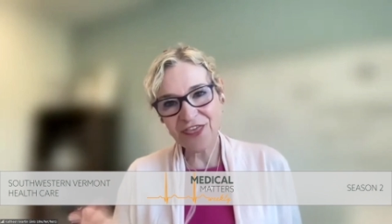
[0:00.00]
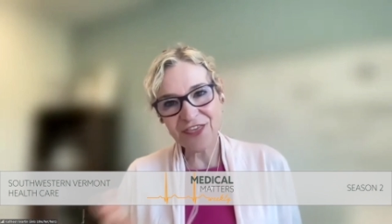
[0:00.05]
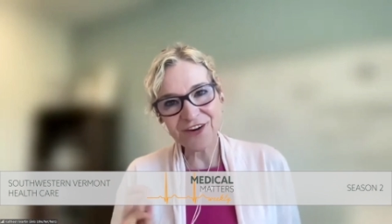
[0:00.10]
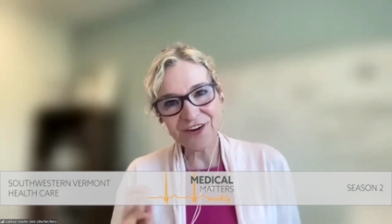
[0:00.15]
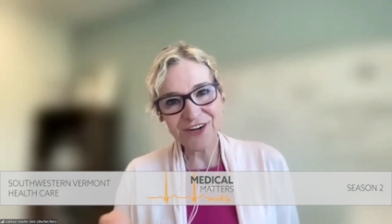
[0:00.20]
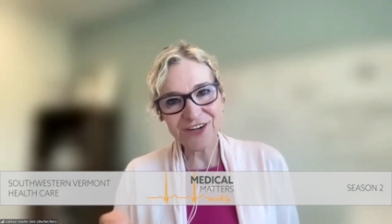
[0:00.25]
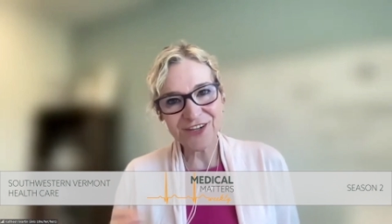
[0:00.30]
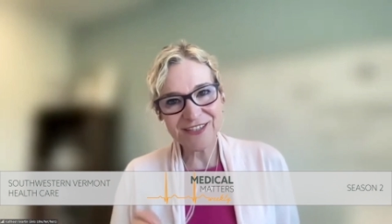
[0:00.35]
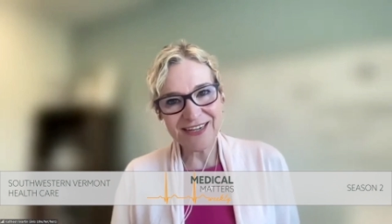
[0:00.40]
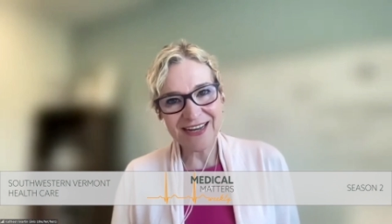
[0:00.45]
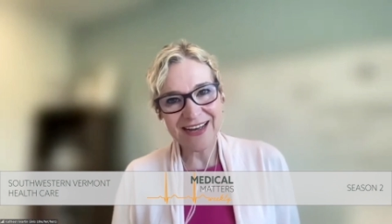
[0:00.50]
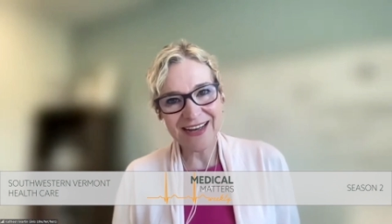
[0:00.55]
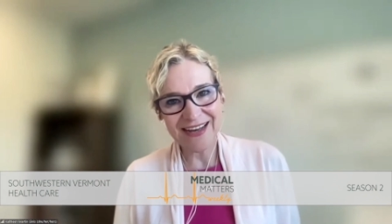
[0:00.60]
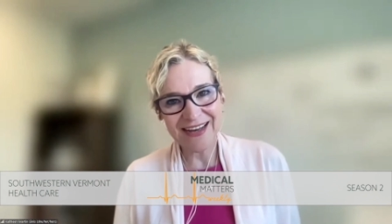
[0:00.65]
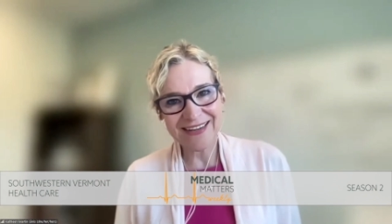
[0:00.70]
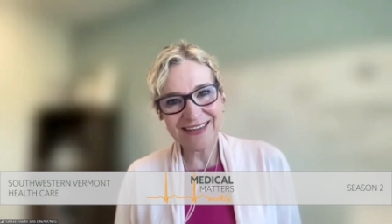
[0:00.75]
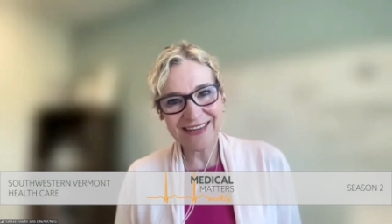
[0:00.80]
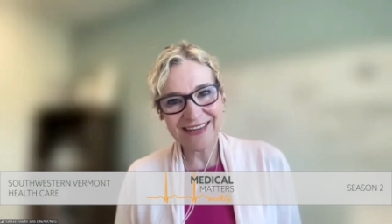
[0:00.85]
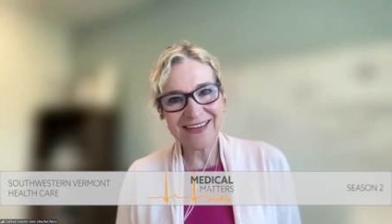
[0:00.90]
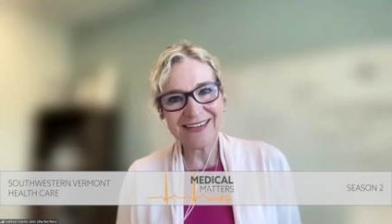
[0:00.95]
The third
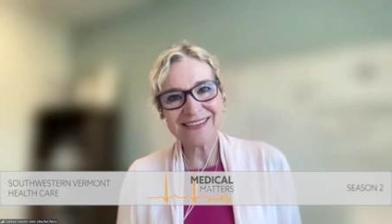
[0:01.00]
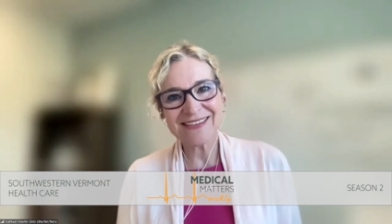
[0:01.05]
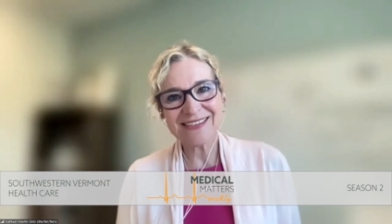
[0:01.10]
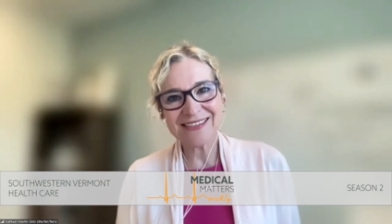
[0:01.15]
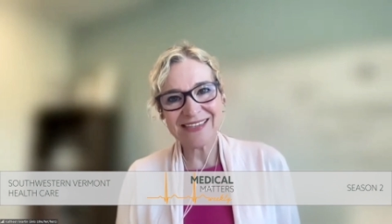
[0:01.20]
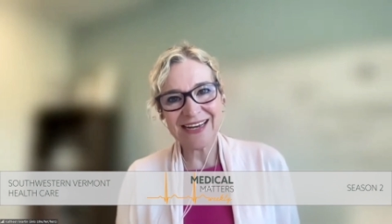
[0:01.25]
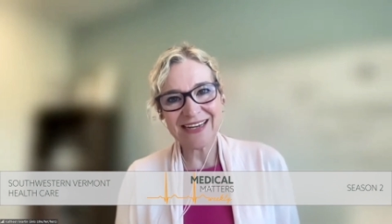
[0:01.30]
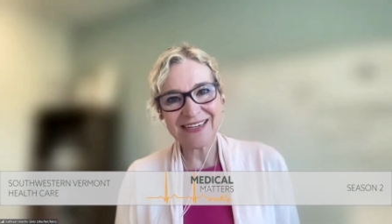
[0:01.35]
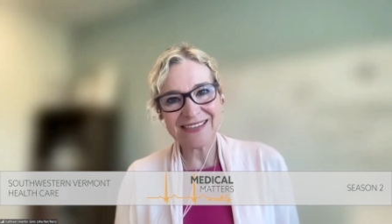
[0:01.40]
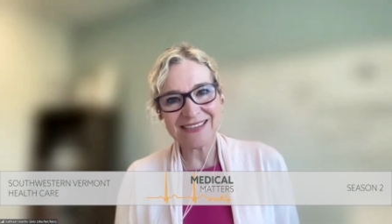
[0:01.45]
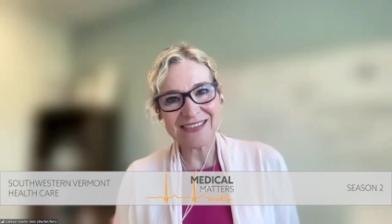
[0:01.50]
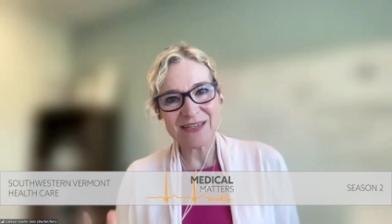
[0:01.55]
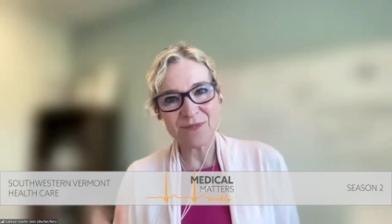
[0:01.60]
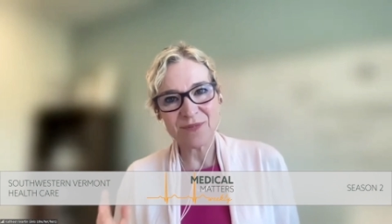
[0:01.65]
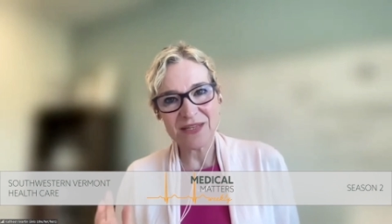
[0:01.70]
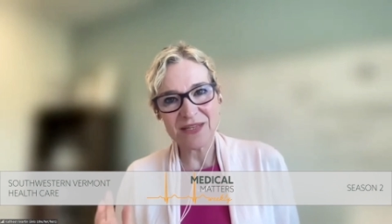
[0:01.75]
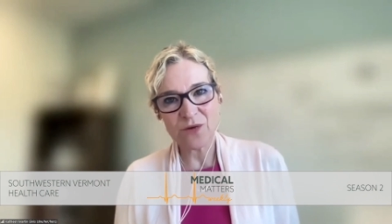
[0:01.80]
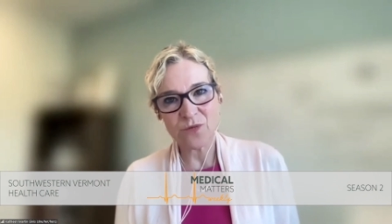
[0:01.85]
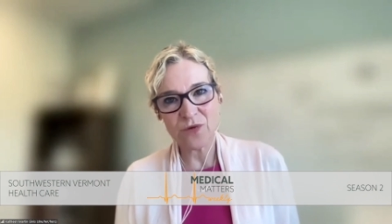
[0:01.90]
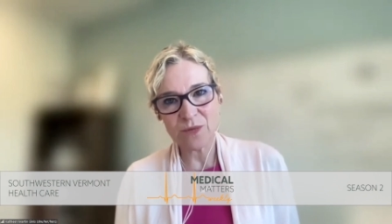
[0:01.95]
uh, key insight is
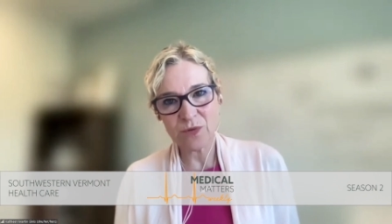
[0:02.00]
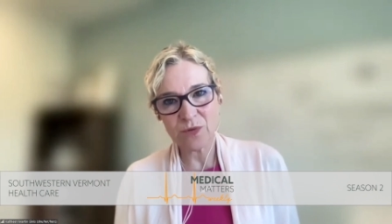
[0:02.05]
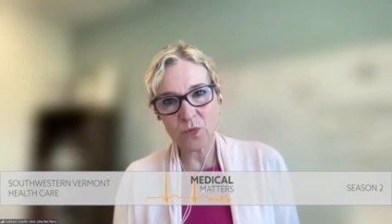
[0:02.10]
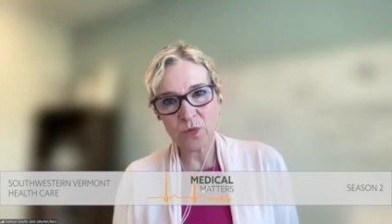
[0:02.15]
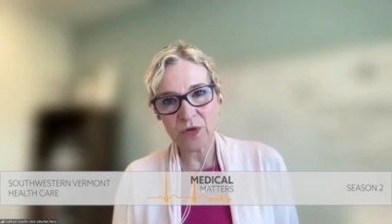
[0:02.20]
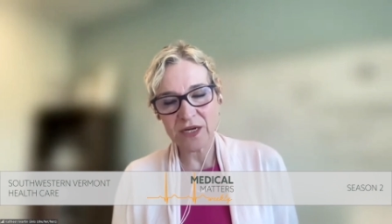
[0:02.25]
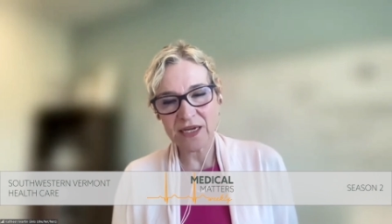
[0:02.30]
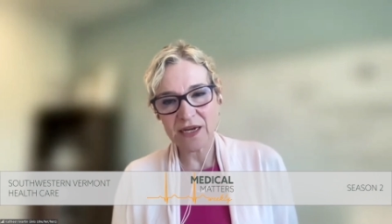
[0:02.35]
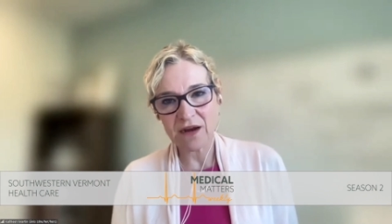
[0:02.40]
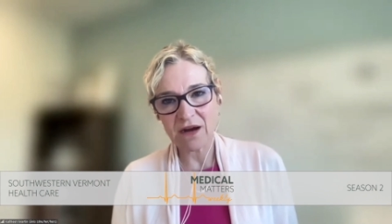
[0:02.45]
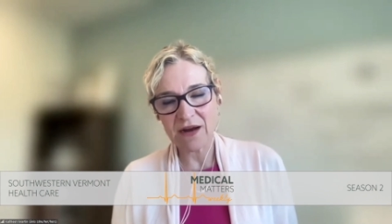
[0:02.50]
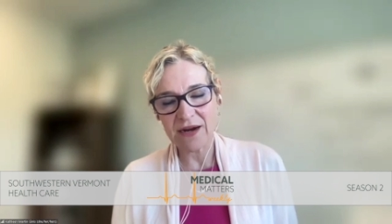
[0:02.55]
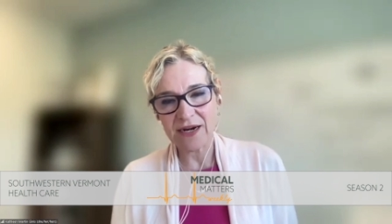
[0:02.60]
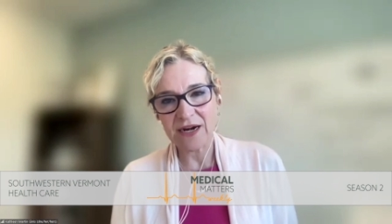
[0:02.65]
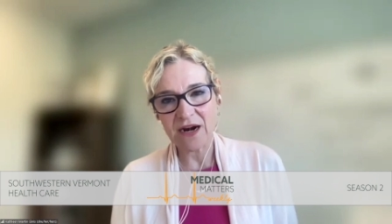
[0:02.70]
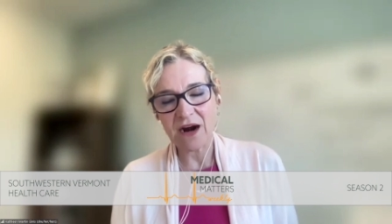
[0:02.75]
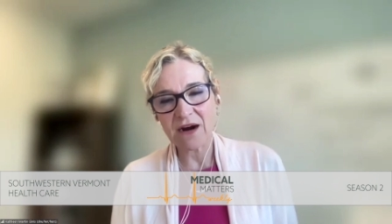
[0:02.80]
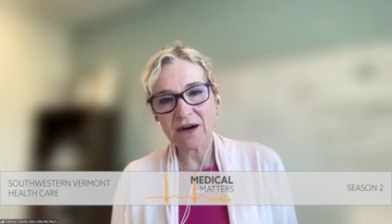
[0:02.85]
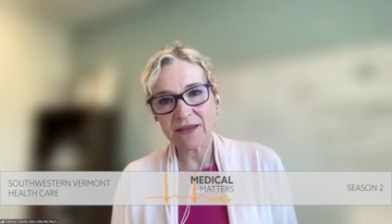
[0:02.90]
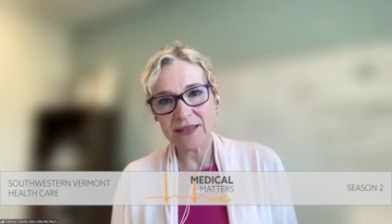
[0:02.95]
something that we've been working on
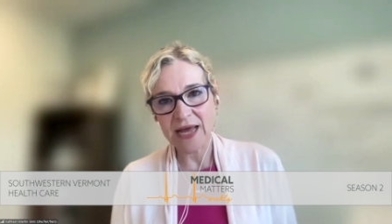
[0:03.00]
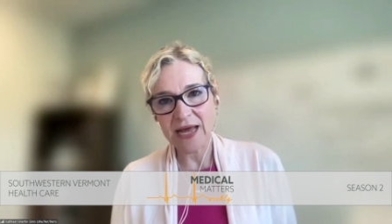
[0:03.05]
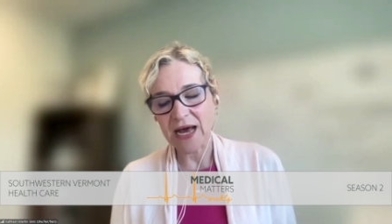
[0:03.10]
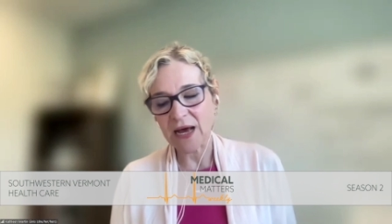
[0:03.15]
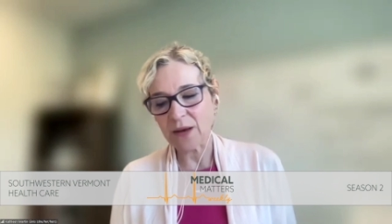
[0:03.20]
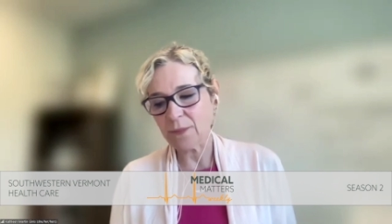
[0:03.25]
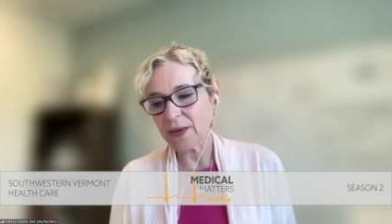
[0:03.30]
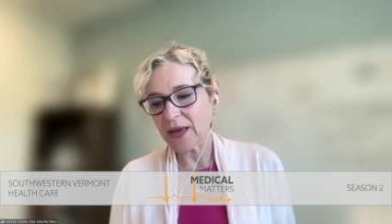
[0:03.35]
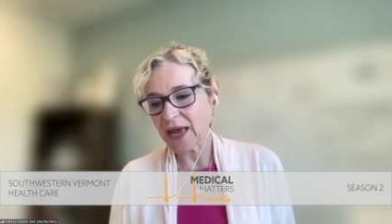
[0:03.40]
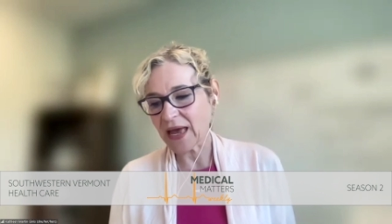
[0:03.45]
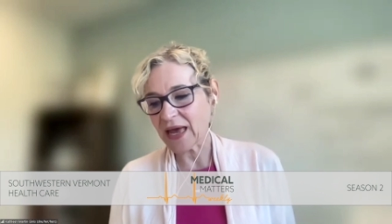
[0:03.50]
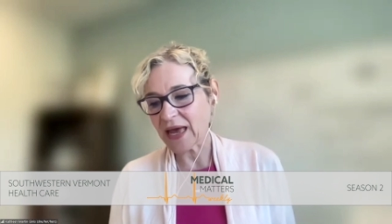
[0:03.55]
in our lab,